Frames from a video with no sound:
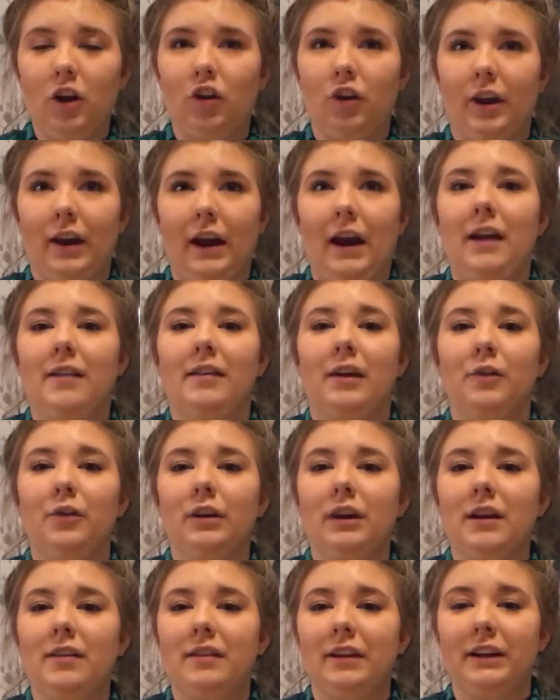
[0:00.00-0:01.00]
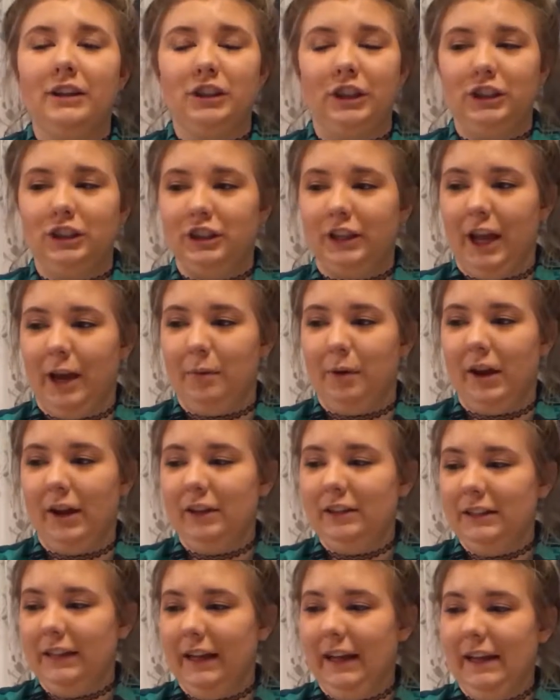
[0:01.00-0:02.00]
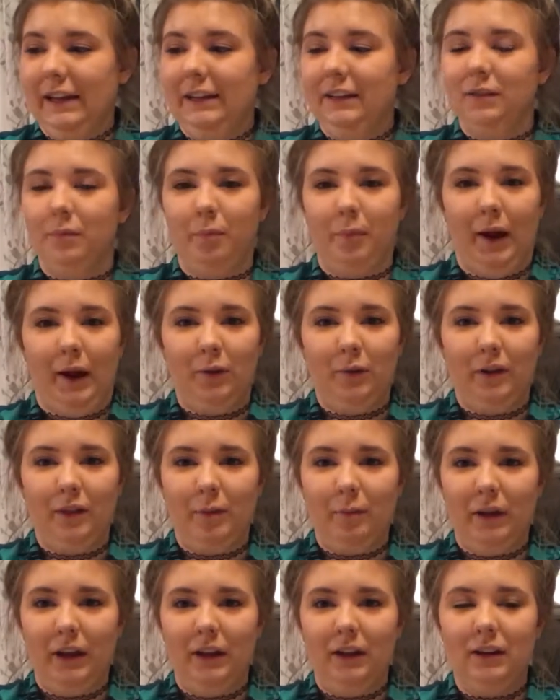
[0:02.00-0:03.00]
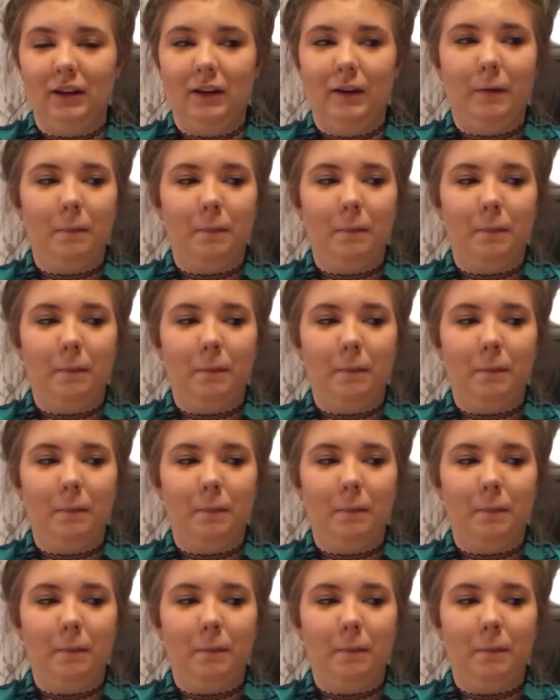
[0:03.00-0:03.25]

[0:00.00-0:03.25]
Okay guys, I realized that I changed the camera angle again. Bear with me.